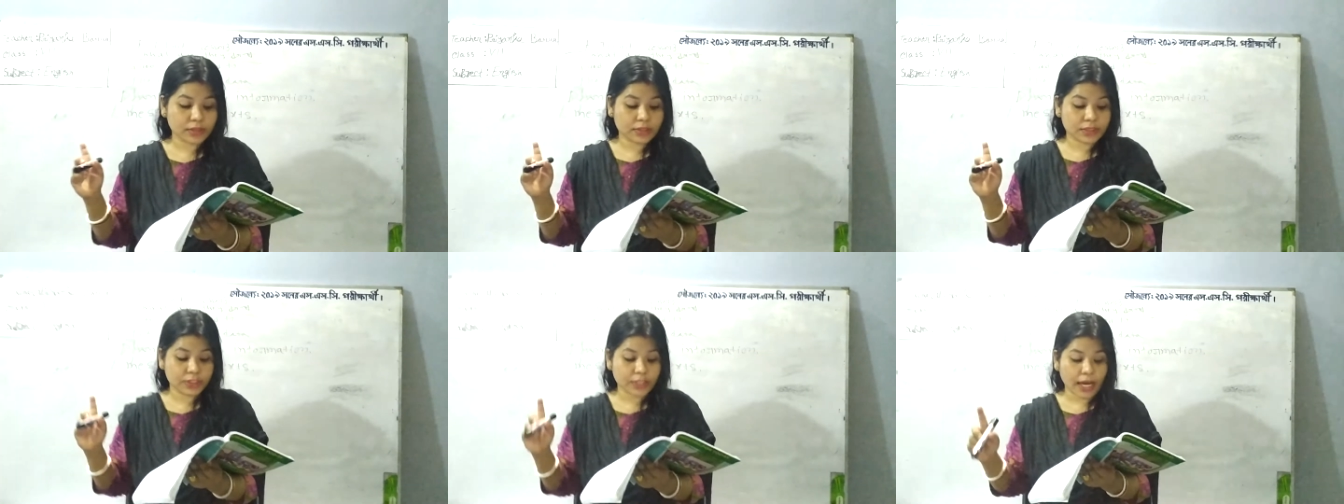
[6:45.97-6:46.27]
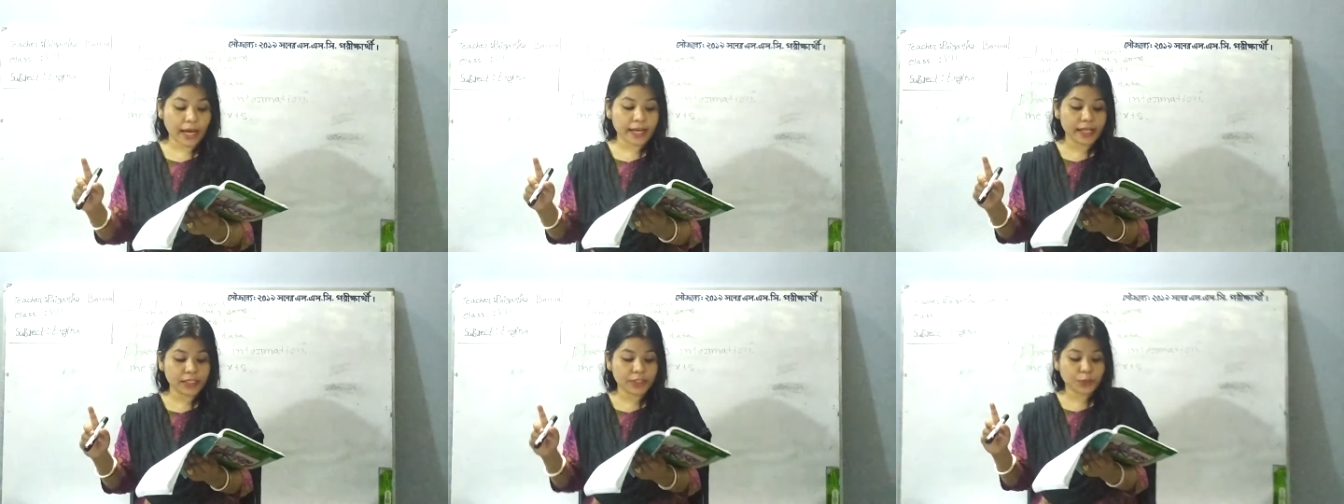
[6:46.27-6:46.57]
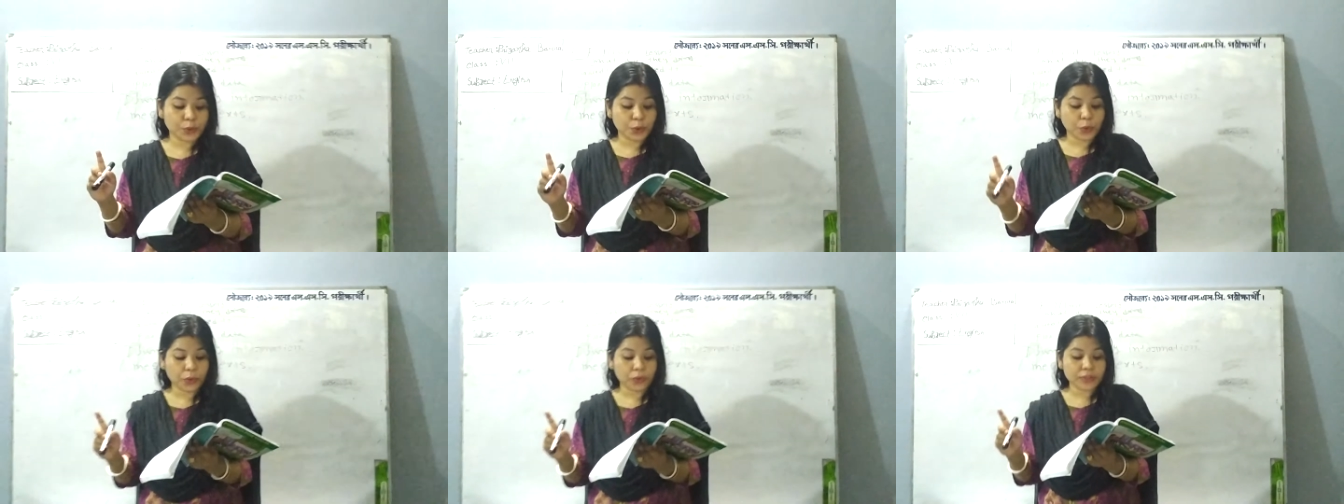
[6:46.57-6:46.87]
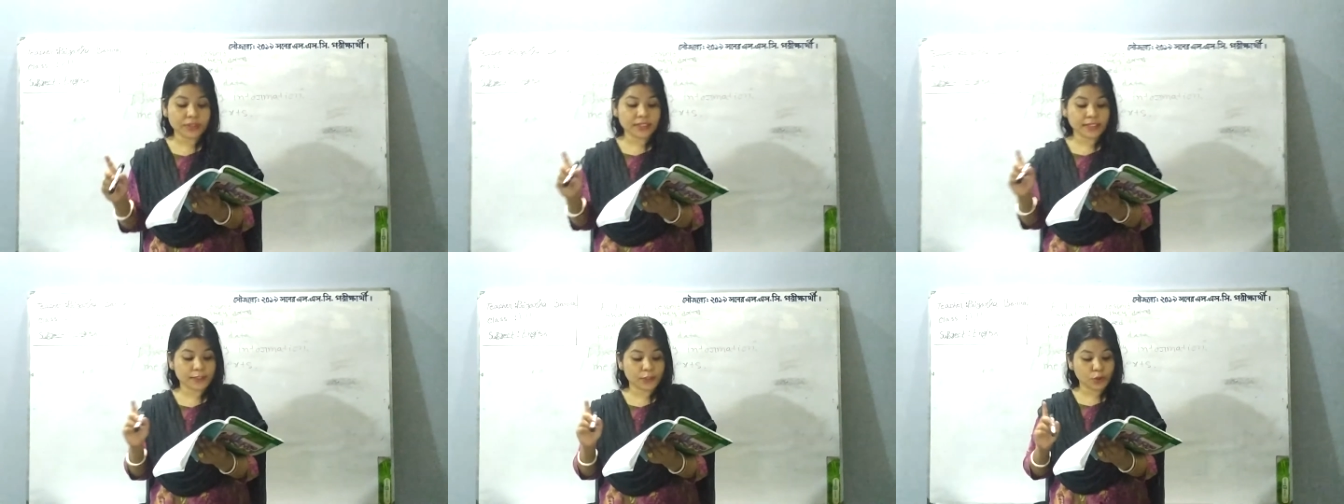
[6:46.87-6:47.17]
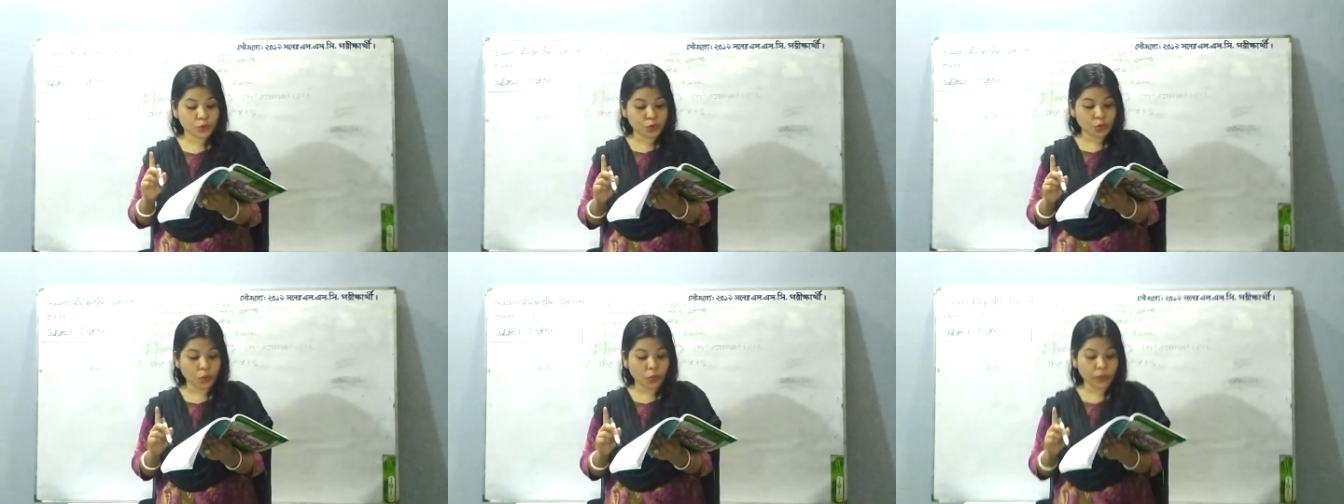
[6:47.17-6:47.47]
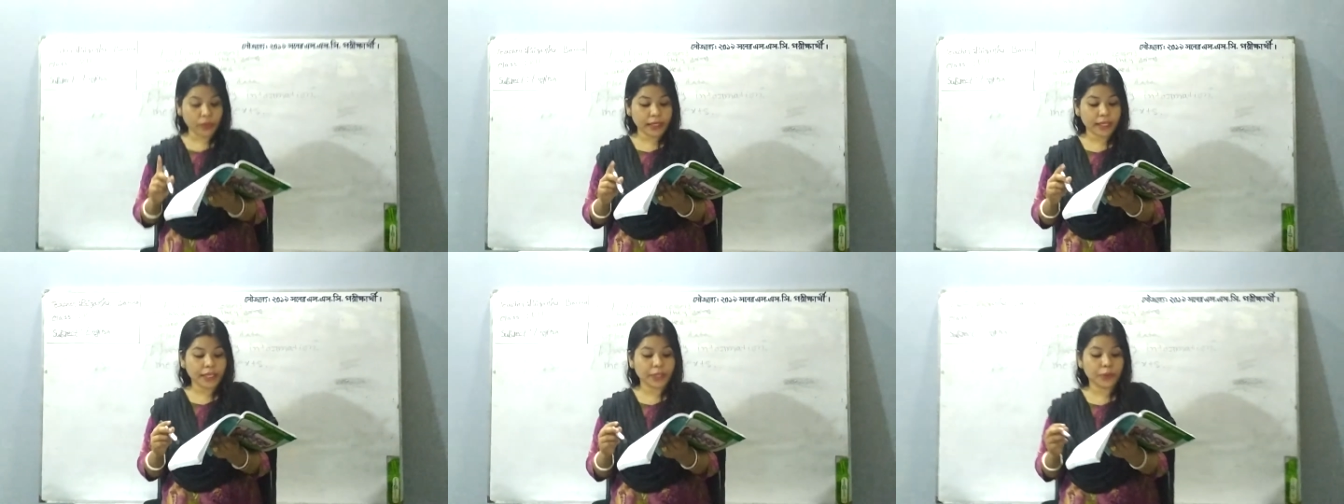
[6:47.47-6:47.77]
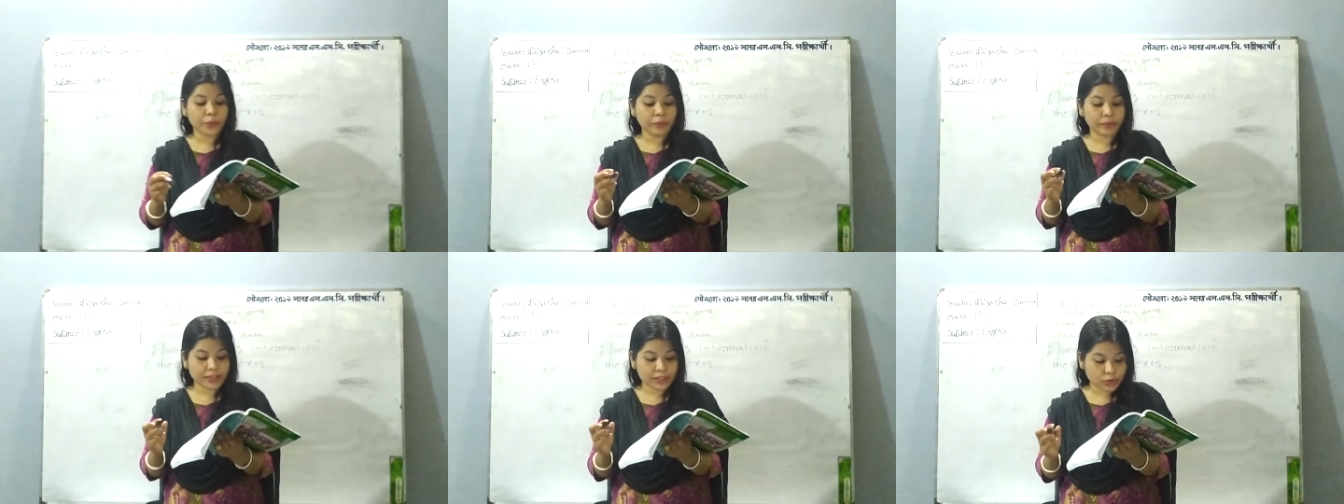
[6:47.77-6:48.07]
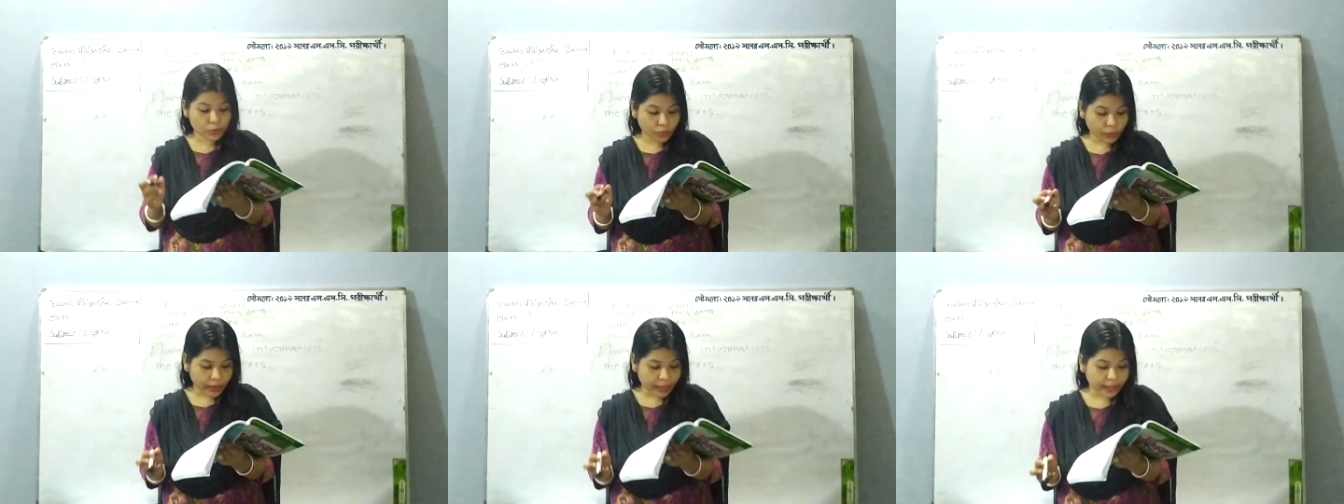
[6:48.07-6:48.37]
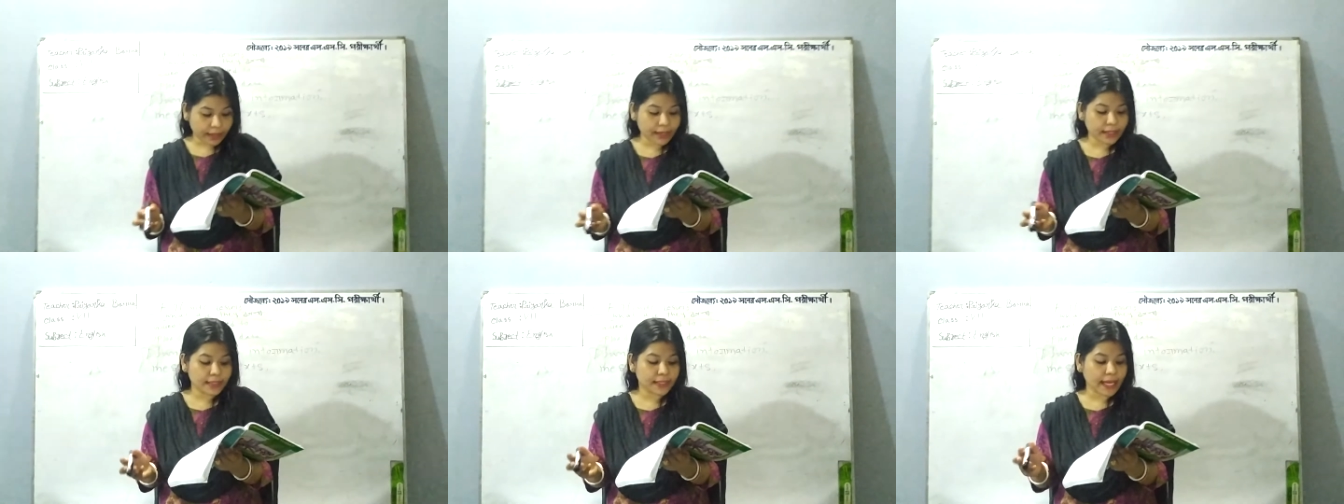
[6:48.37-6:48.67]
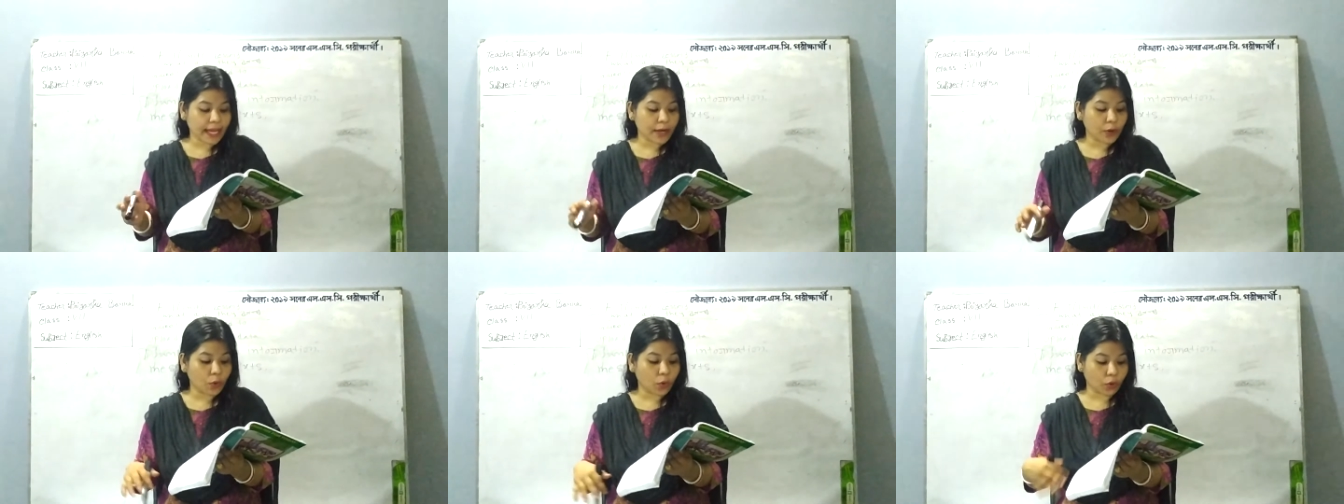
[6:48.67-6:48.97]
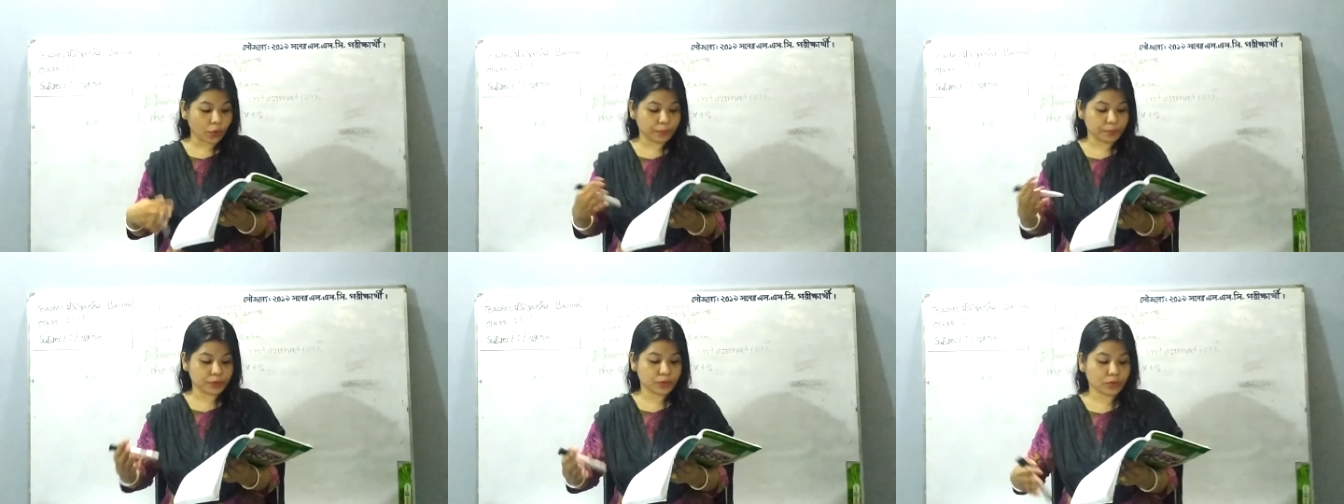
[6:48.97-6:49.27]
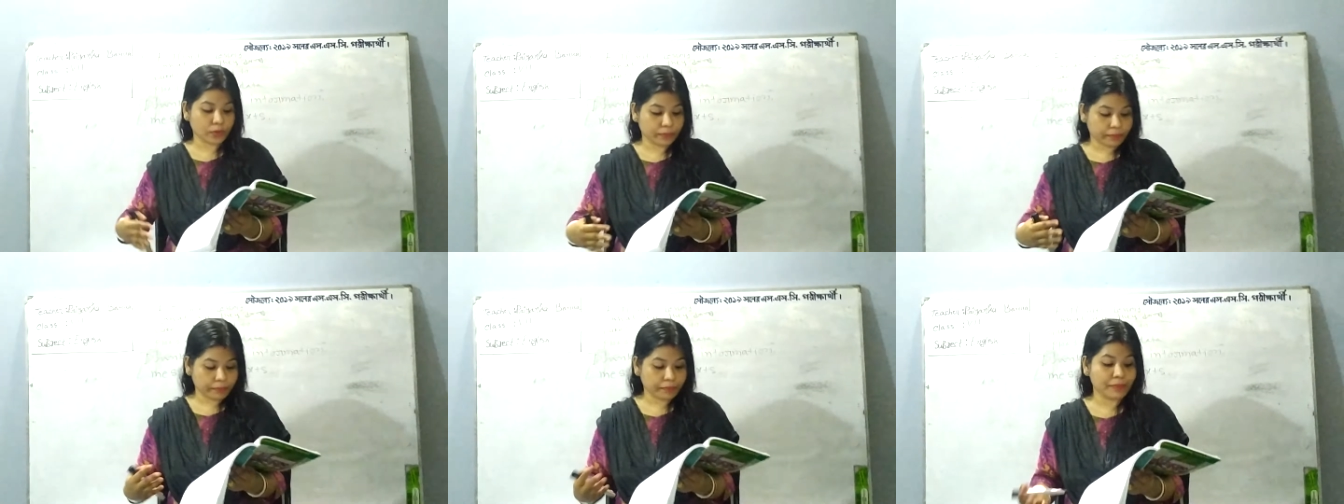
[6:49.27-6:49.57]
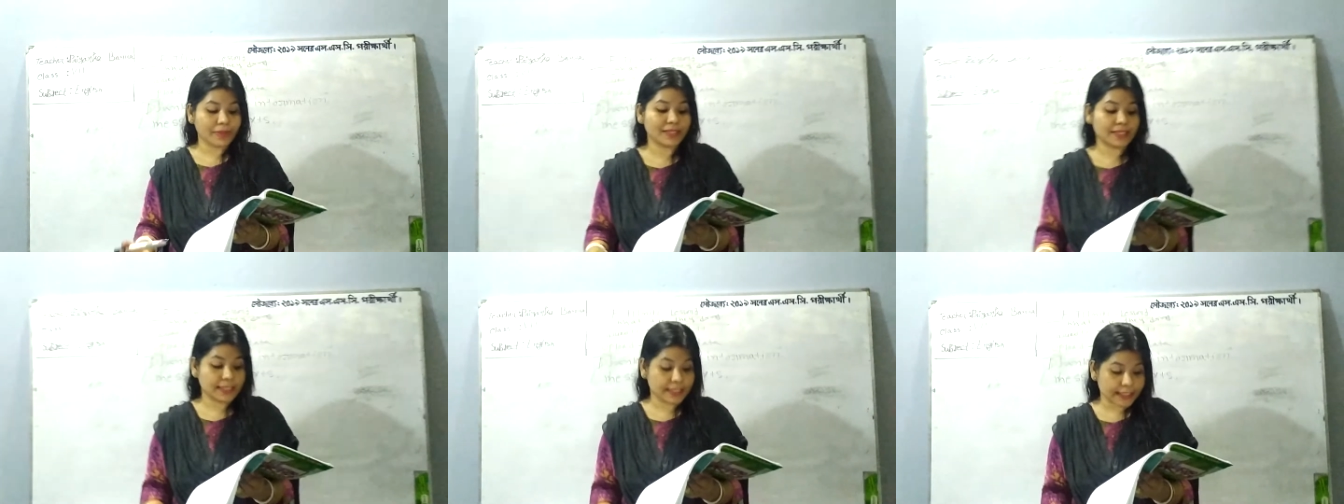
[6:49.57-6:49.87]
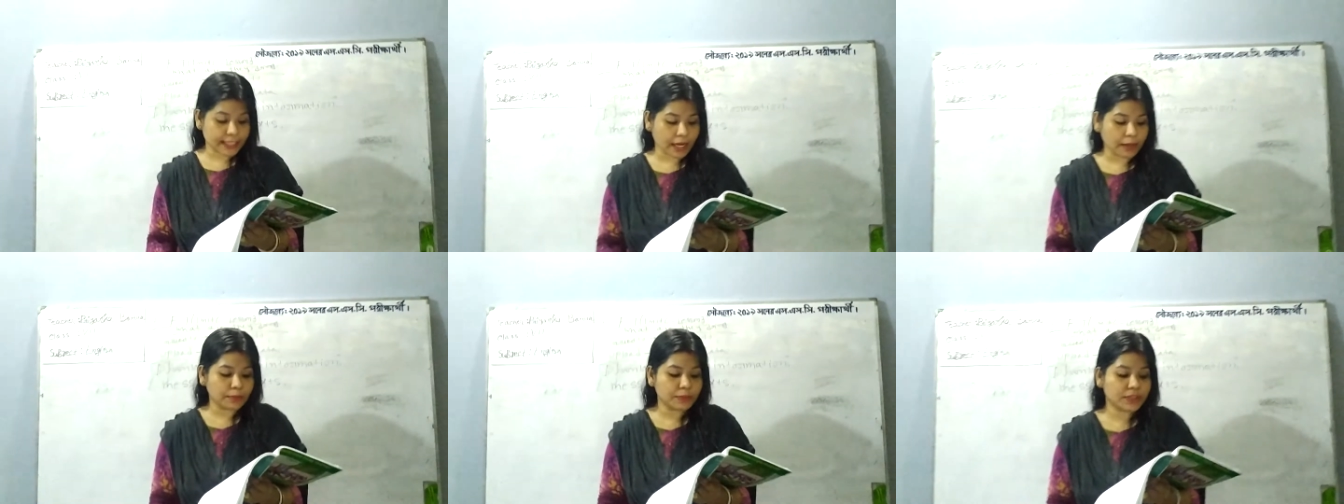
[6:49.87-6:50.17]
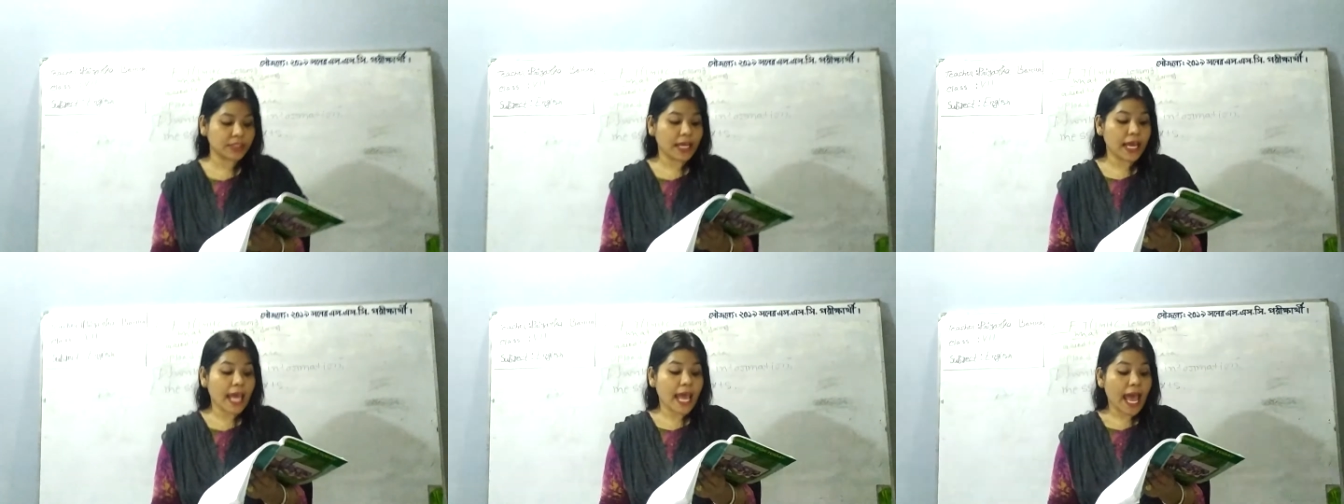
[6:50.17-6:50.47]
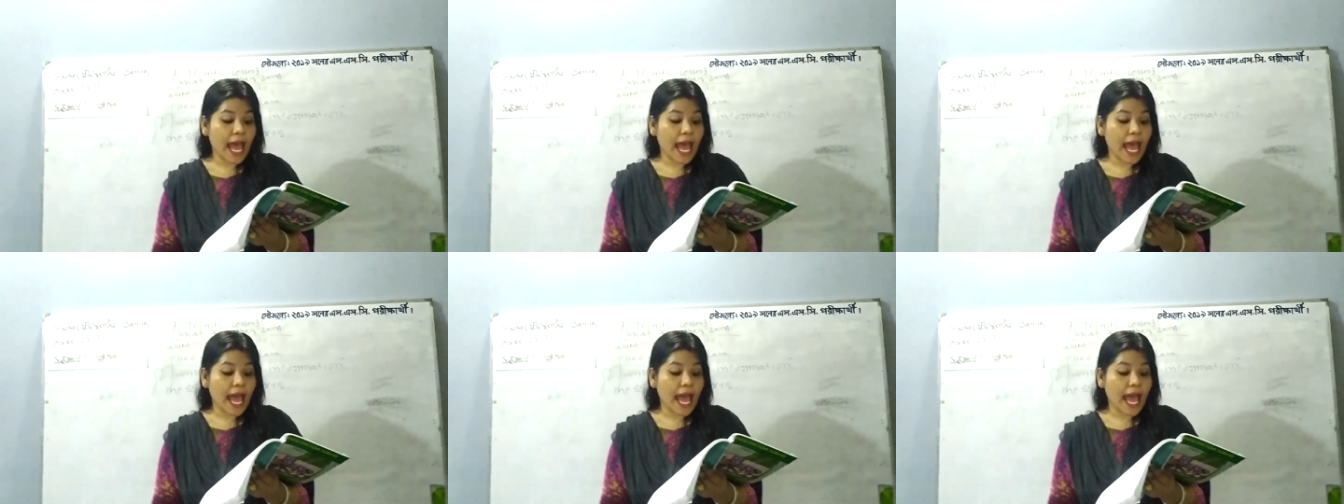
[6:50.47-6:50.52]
child throws a stone into a square, then hops, means jumps,